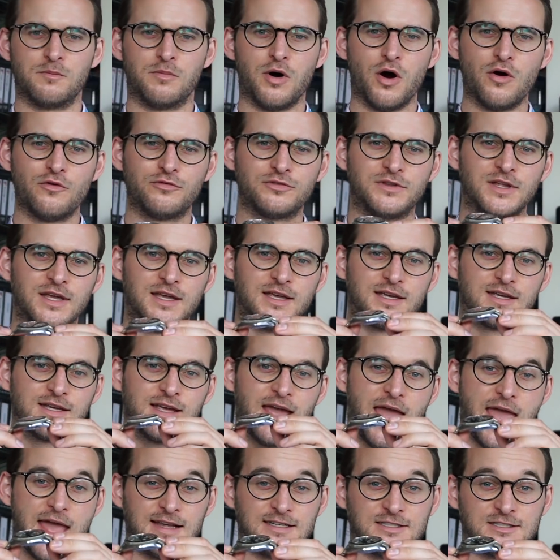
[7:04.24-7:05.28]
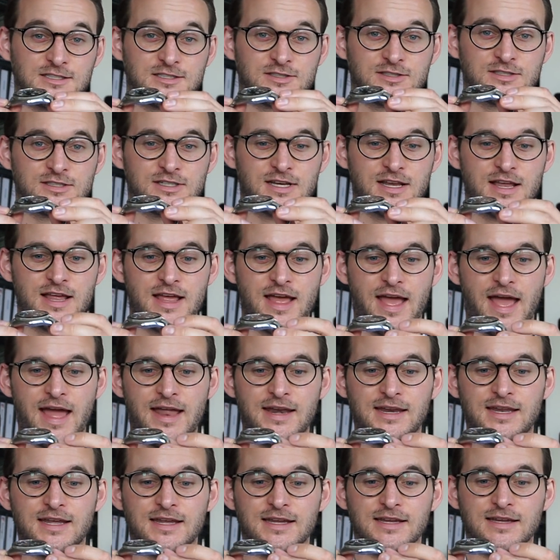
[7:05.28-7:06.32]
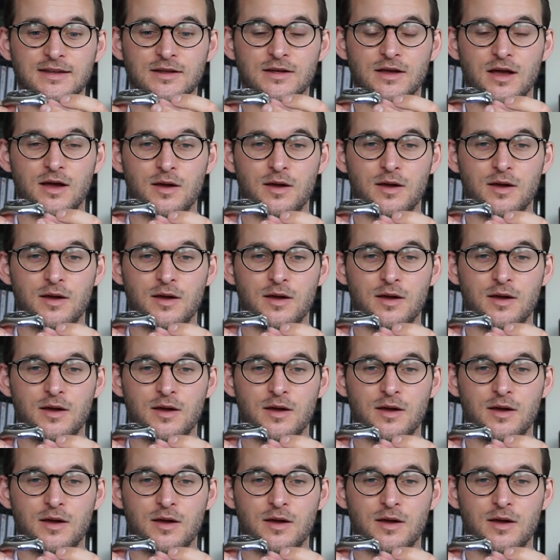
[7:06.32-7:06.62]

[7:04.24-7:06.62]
Both the case and the